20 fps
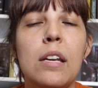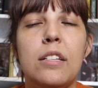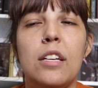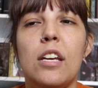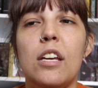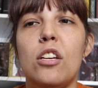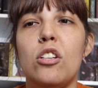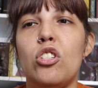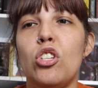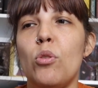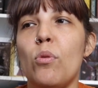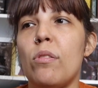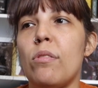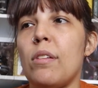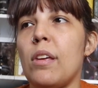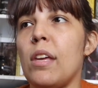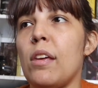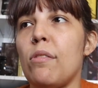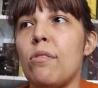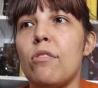Did you
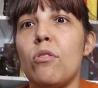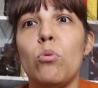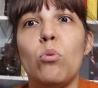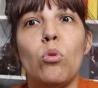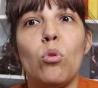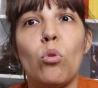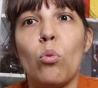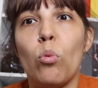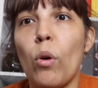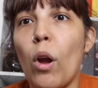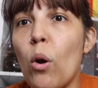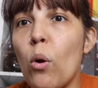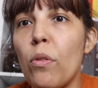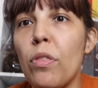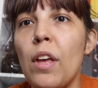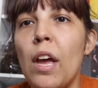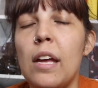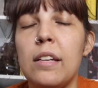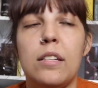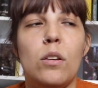see student
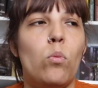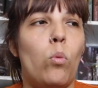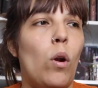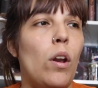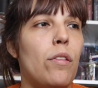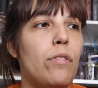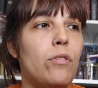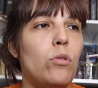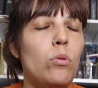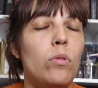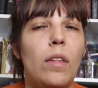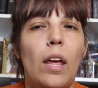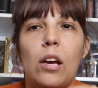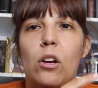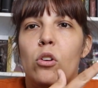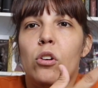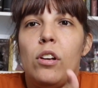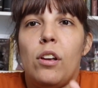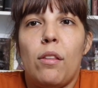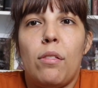growth? Did one student that
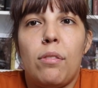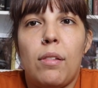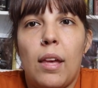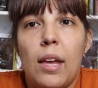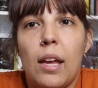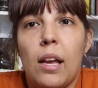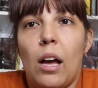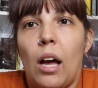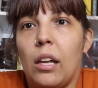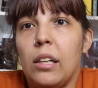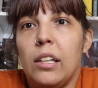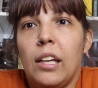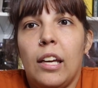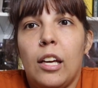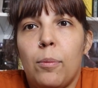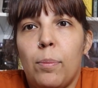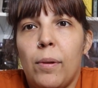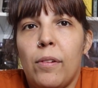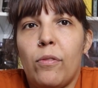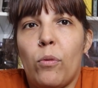couldn't sing a
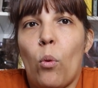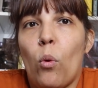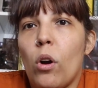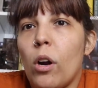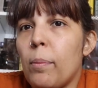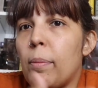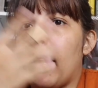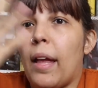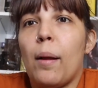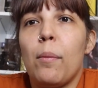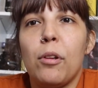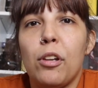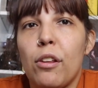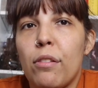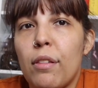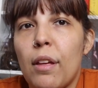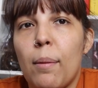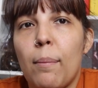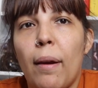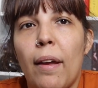lick before be able to
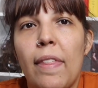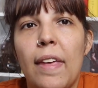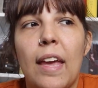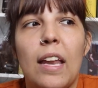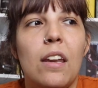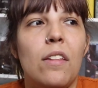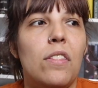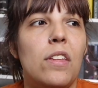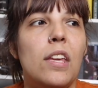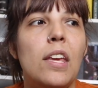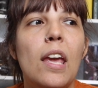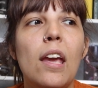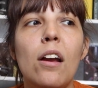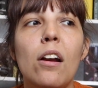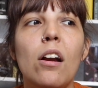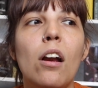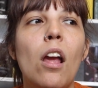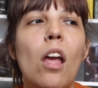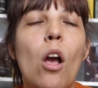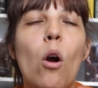sing by the end of the
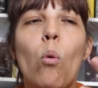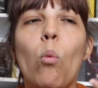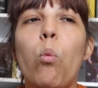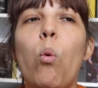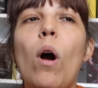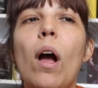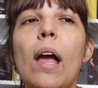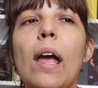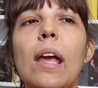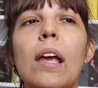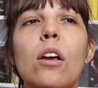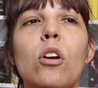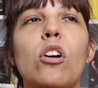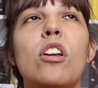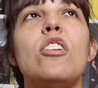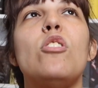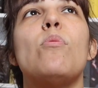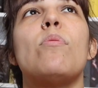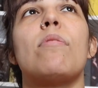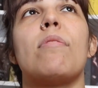year? What
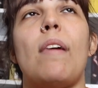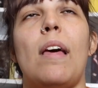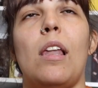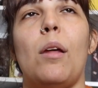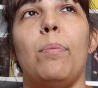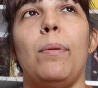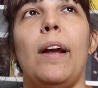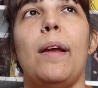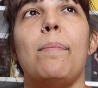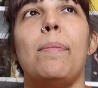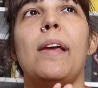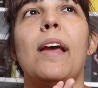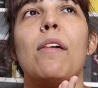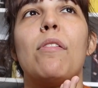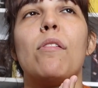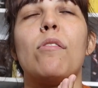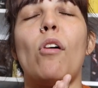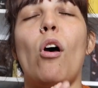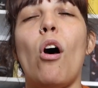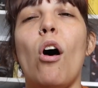can you celebrate? Because
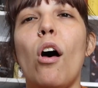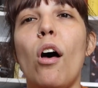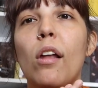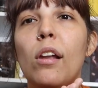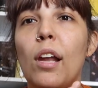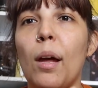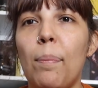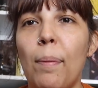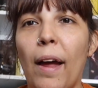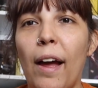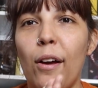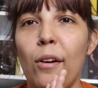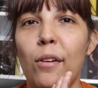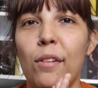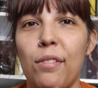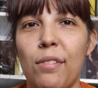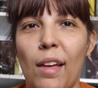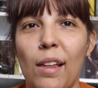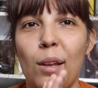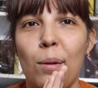it's all
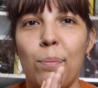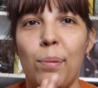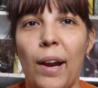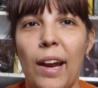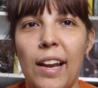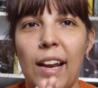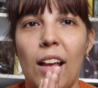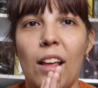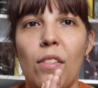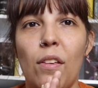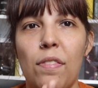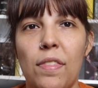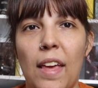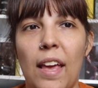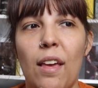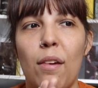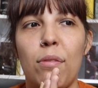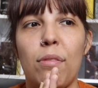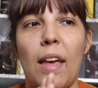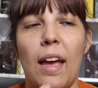about celebrating the
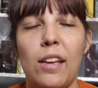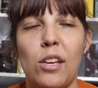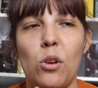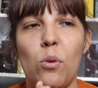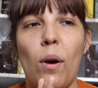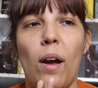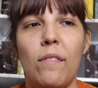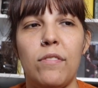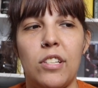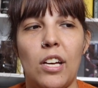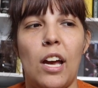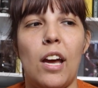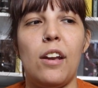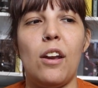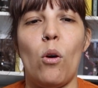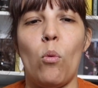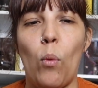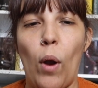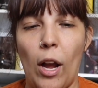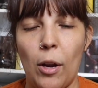things that you have
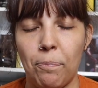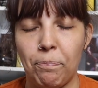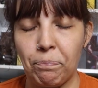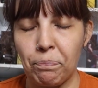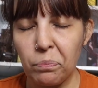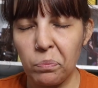done well.